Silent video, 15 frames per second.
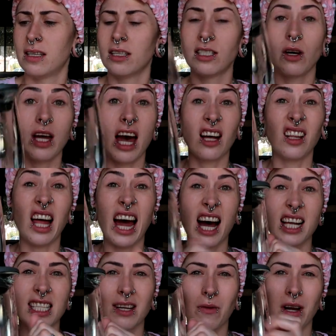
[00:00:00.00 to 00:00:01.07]
So yeah,
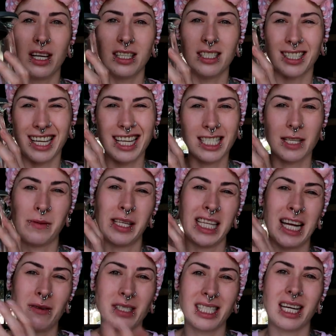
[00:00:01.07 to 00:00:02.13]
glass. I wanted to get something
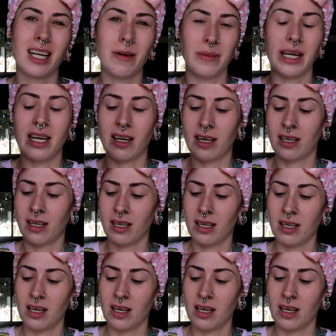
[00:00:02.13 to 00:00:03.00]
that was gonna be,